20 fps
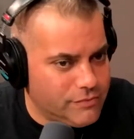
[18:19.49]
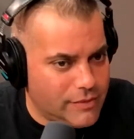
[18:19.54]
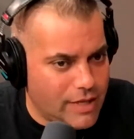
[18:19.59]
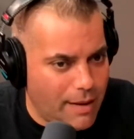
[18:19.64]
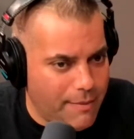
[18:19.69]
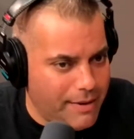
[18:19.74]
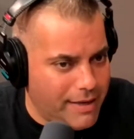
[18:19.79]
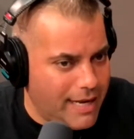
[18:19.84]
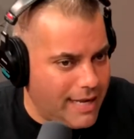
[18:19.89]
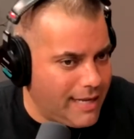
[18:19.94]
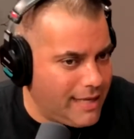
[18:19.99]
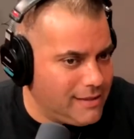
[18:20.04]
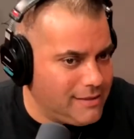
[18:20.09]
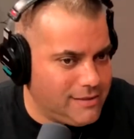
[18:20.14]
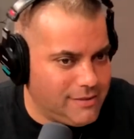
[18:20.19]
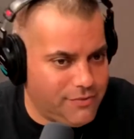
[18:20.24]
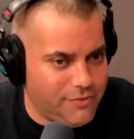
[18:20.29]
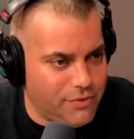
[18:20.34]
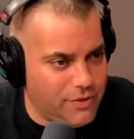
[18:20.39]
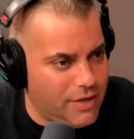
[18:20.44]
I mean, I
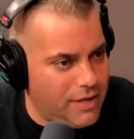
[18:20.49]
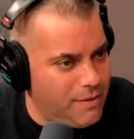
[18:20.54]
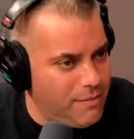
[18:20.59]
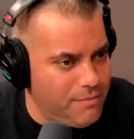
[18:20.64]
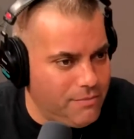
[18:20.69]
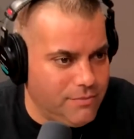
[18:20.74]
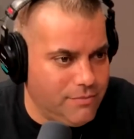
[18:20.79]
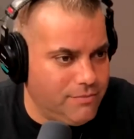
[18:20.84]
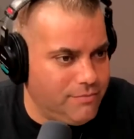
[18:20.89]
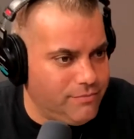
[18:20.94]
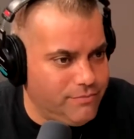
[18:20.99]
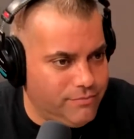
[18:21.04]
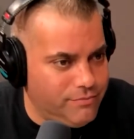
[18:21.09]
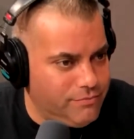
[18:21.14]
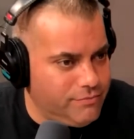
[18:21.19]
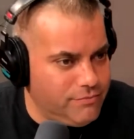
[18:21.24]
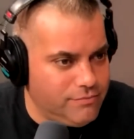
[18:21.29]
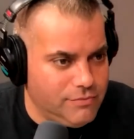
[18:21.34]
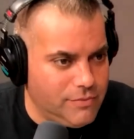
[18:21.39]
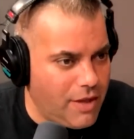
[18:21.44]
guess for him,
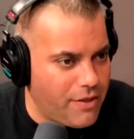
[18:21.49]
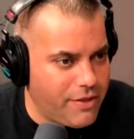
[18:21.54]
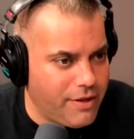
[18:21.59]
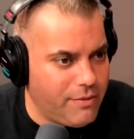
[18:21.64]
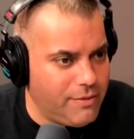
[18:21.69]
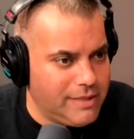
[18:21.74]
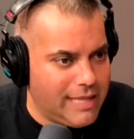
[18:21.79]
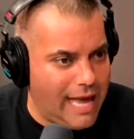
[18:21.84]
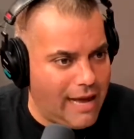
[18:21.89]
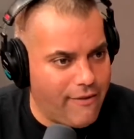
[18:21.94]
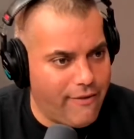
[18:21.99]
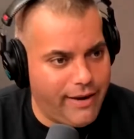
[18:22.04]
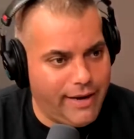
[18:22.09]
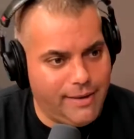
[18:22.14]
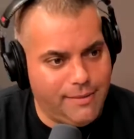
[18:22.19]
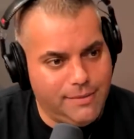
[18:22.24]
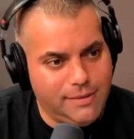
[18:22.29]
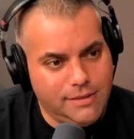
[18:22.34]
nothing with that, right?